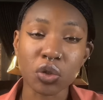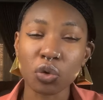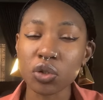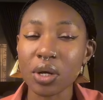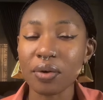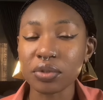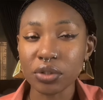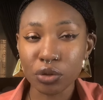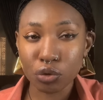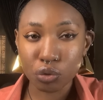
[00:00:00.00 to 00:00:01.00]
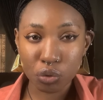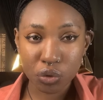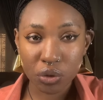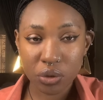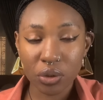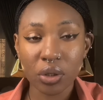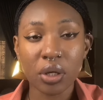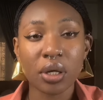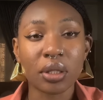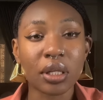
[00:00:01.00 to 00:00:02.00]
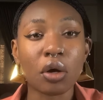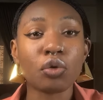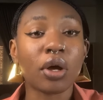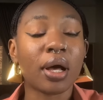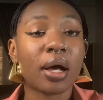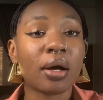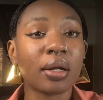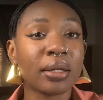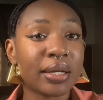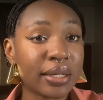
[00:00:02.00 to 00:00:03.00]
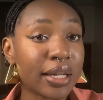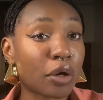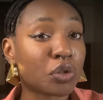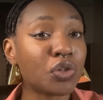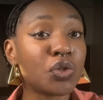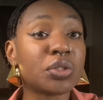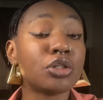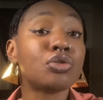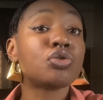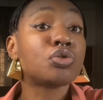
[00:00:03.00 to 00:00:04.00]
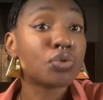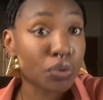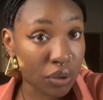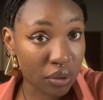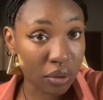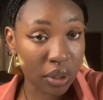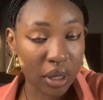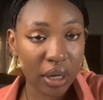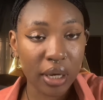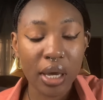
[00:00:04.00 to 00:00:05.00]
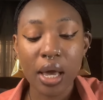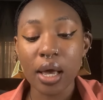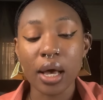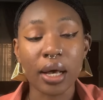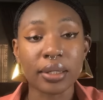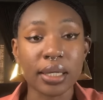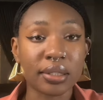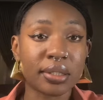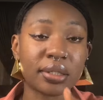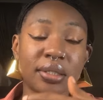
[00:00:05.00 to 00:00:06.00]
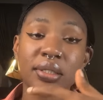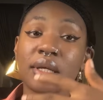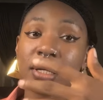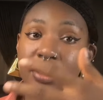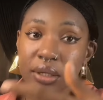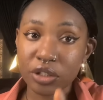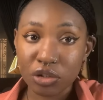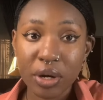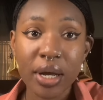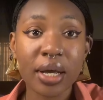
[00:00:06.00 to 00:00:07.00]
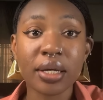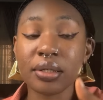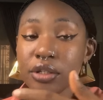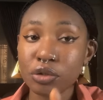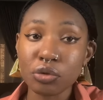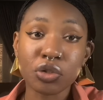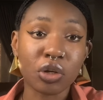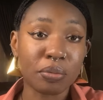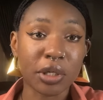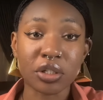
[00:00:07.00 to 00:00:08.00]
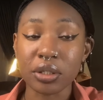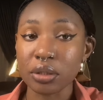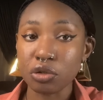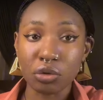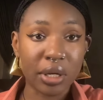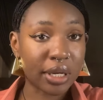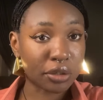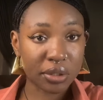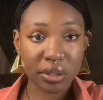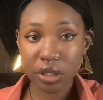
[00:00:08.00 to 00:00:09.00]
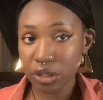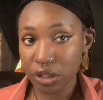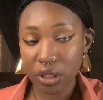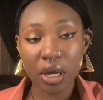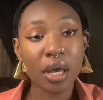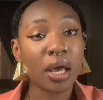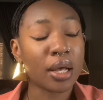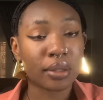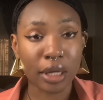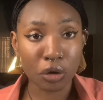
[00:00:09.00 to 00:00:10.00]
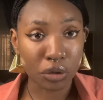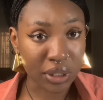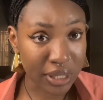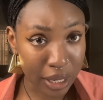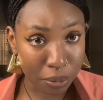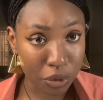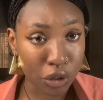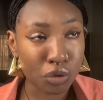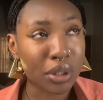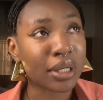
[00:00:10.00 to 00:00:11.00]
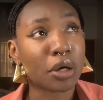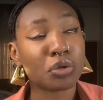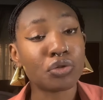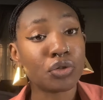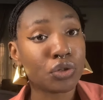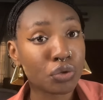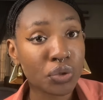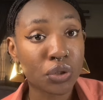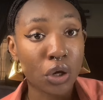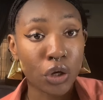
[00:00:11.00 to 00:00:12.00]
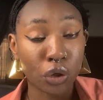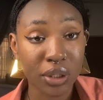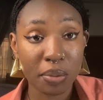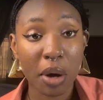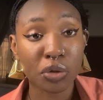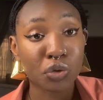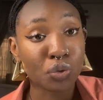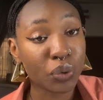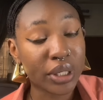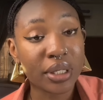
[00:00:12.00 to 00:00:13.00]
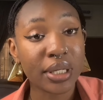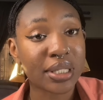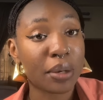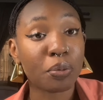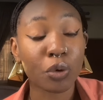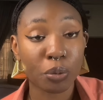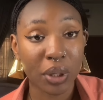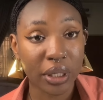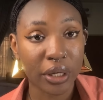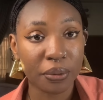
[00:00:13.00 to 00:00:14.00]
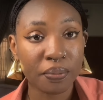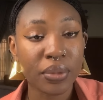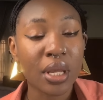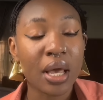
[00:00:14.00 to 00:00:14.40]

because once you have these tools, now you are learning how to use the tools, okay? And that is the thread, needle, sewing machine. You learn how to stitch. Now your tape, you need to learn how to use your tape, how to read the tape properly.